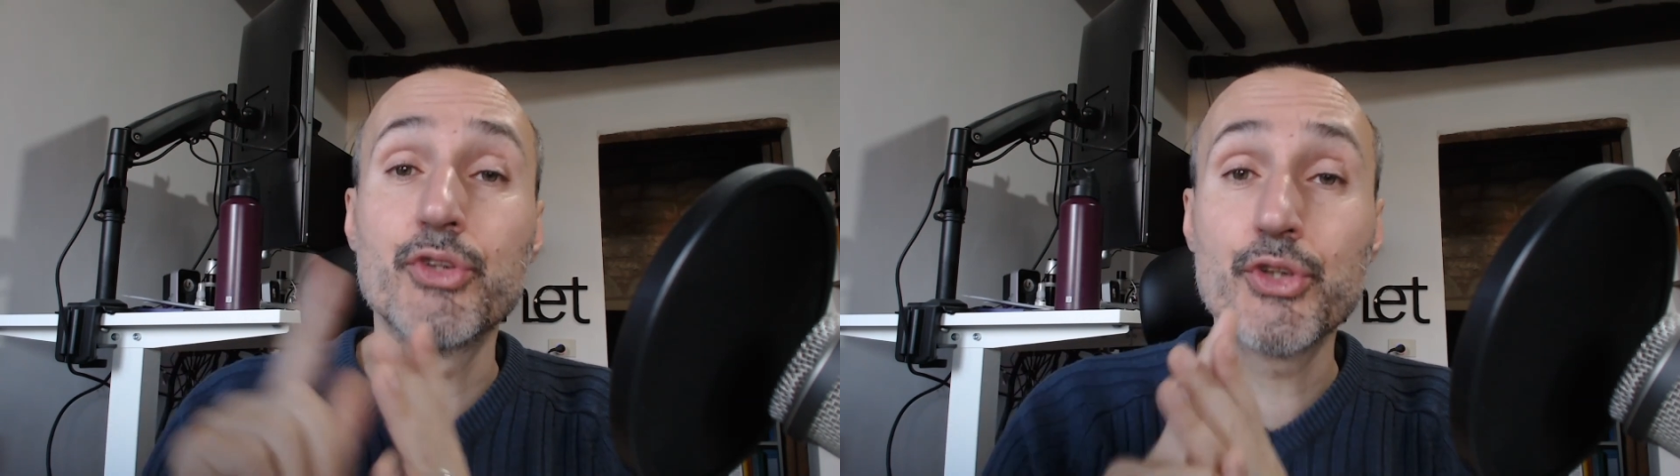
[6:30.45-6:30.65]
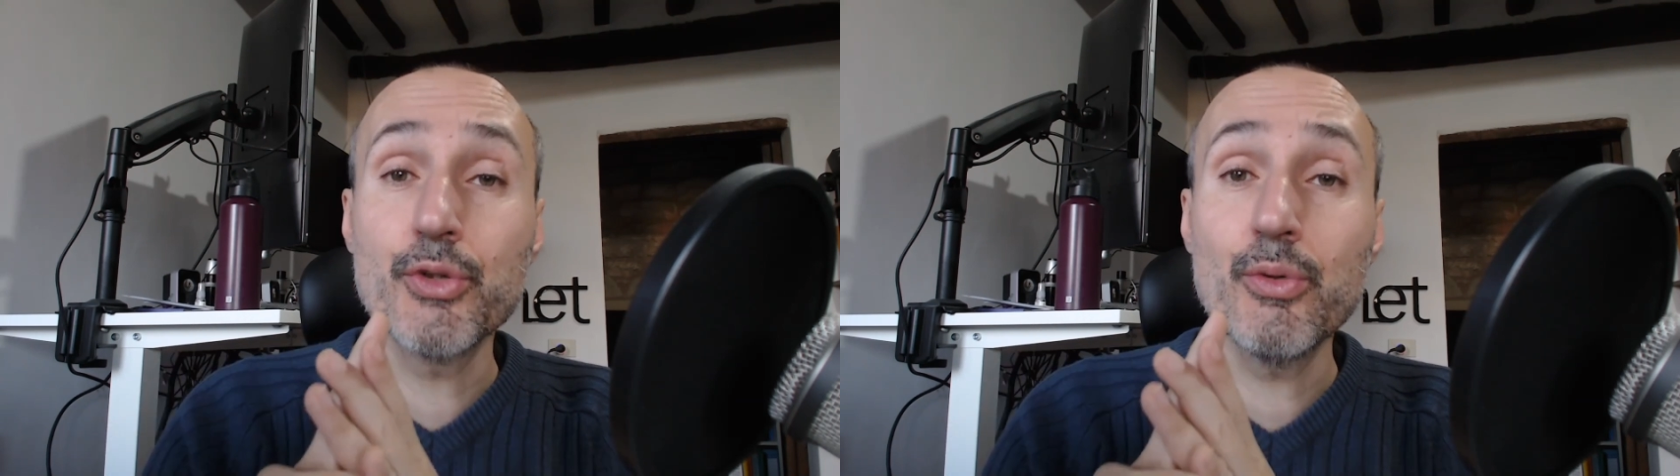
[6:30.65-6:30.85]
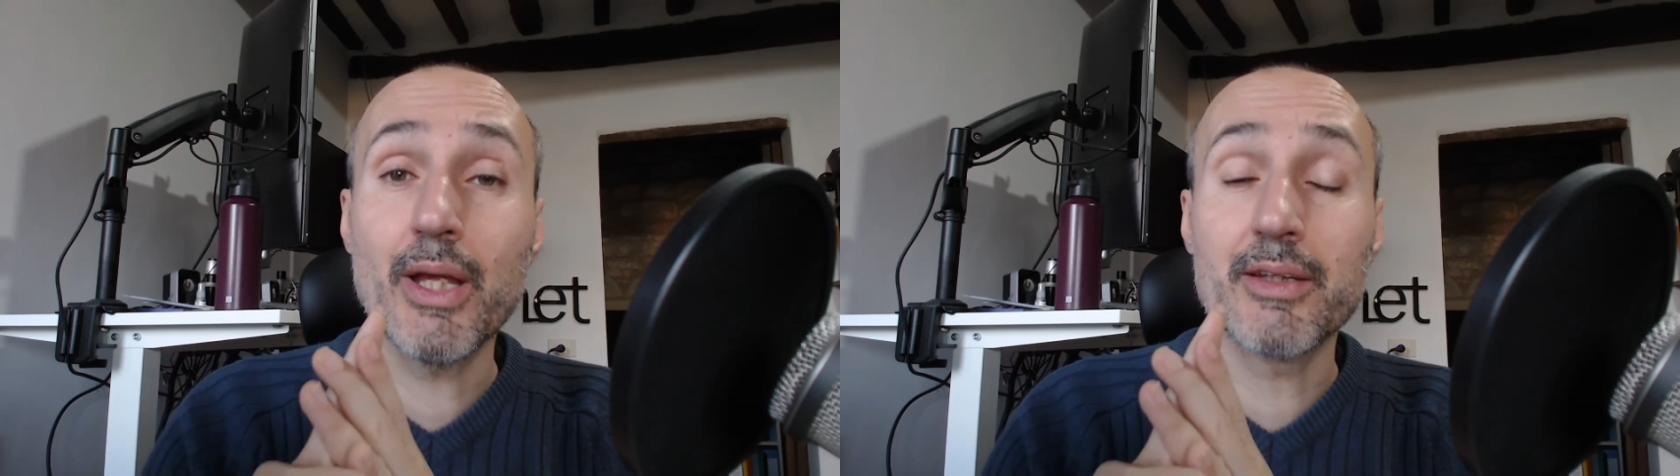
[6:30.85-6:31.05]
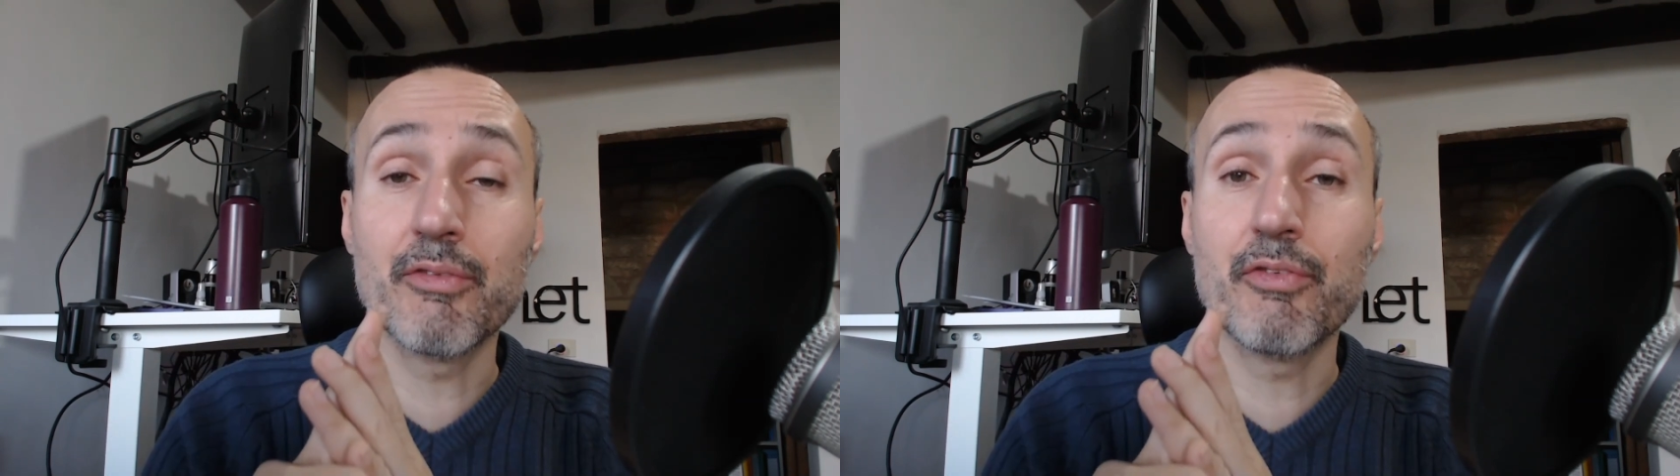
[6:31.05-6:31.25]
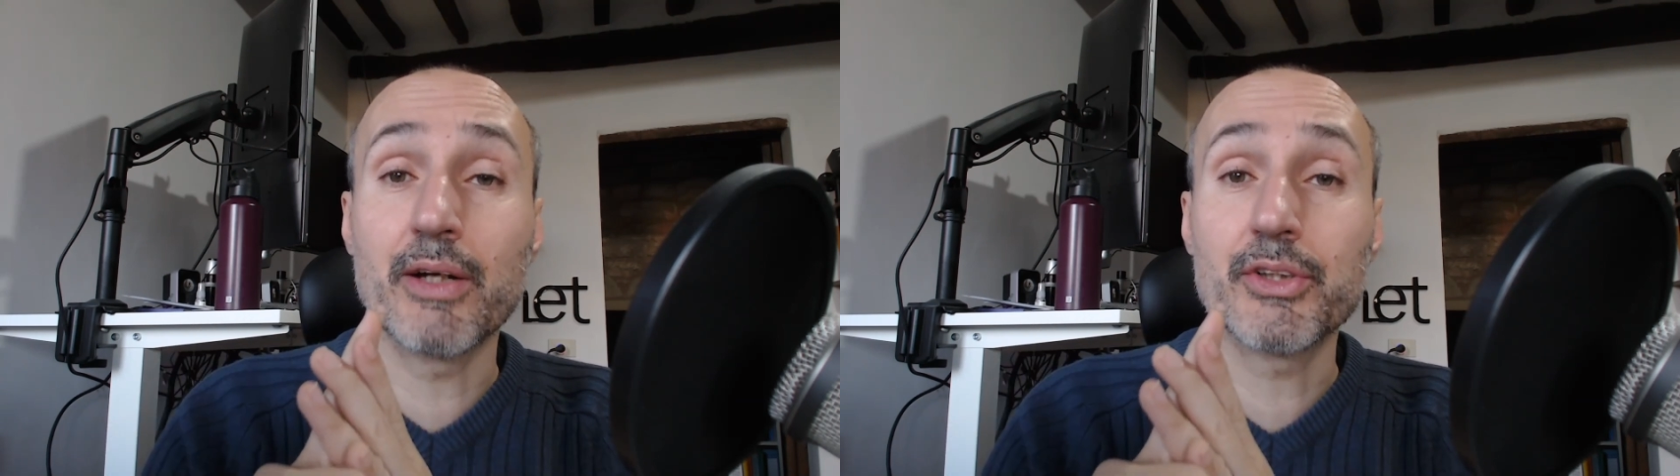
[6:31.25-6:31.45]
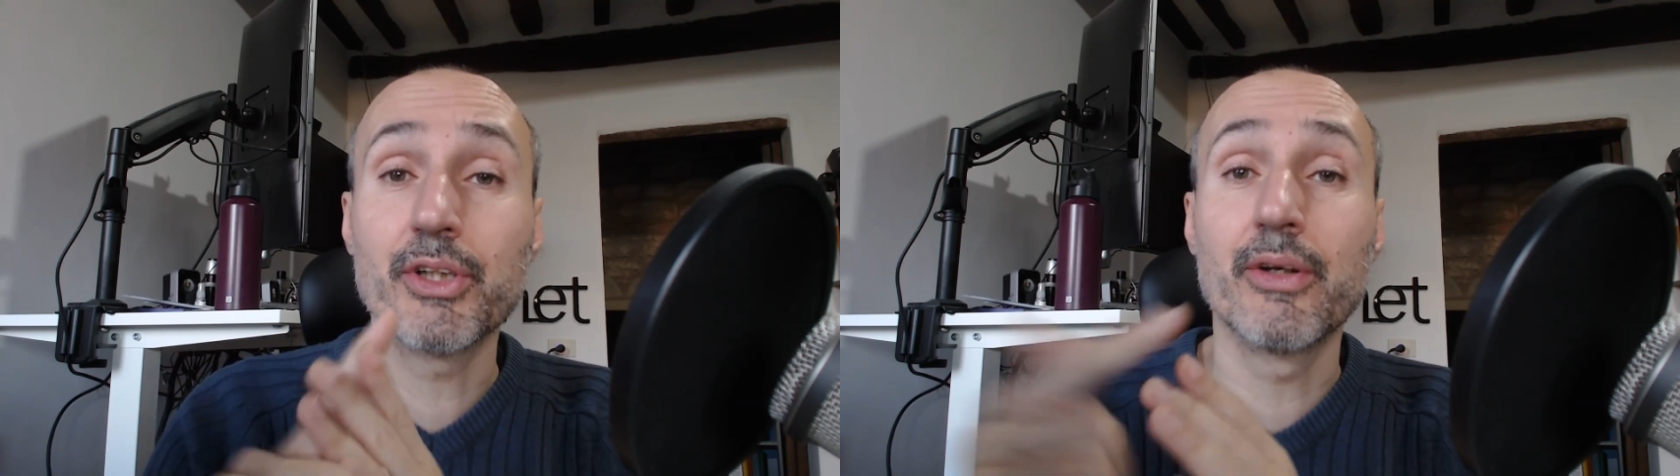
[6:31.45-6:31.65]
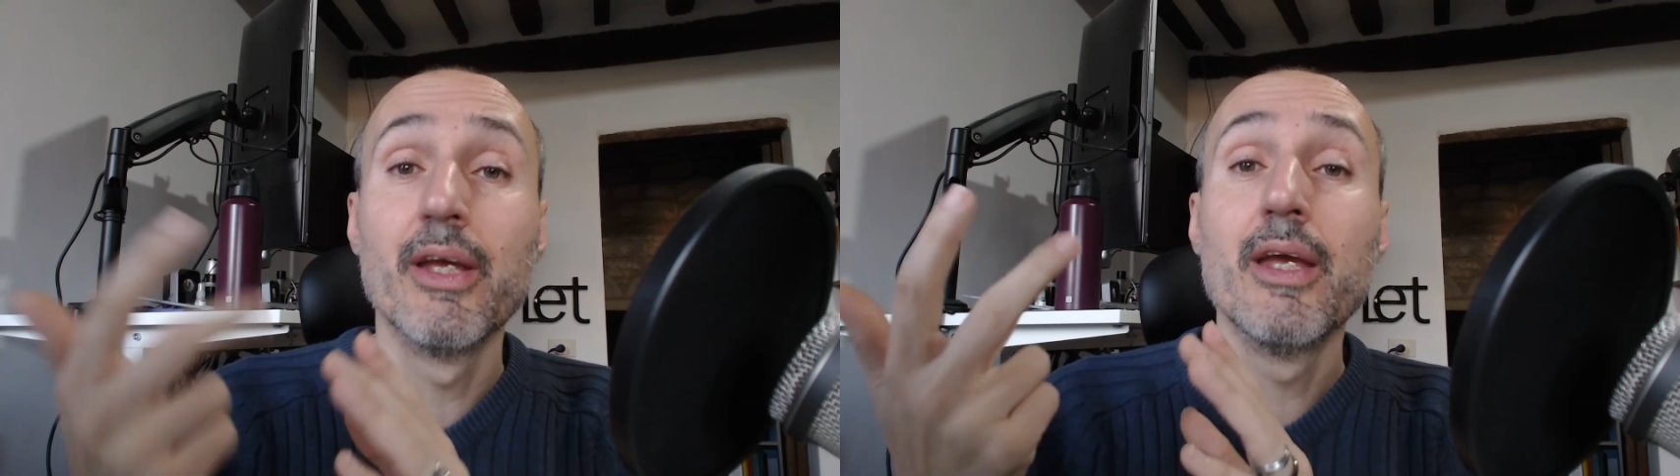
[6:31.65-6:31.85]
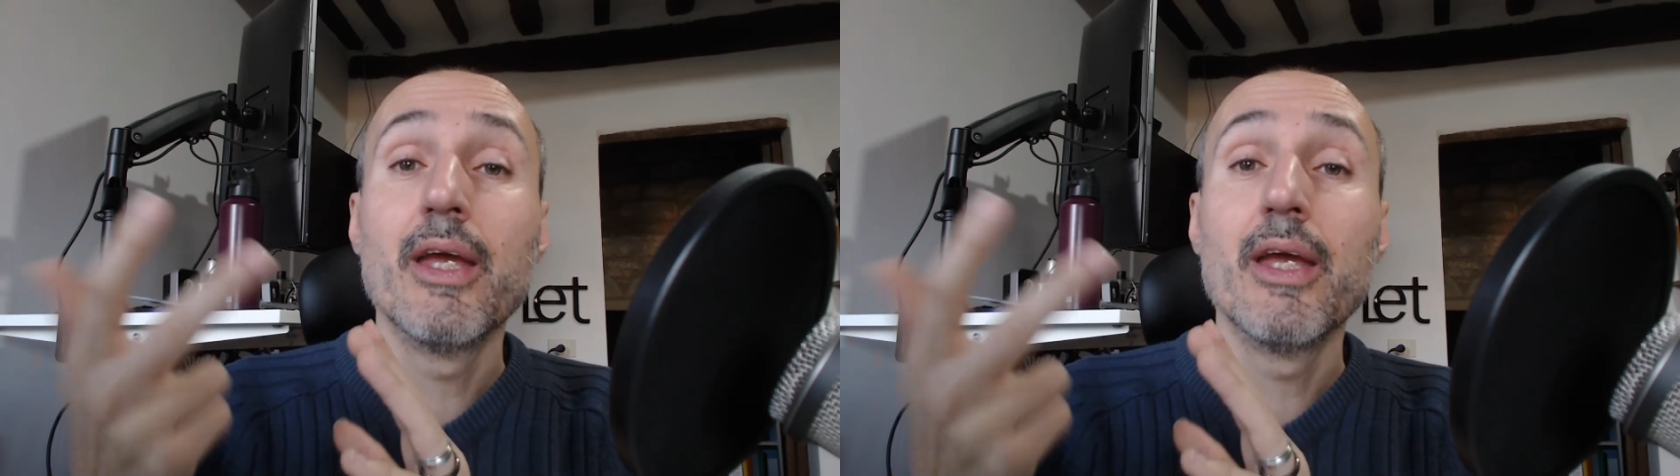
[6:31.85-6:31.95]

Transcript: two native functions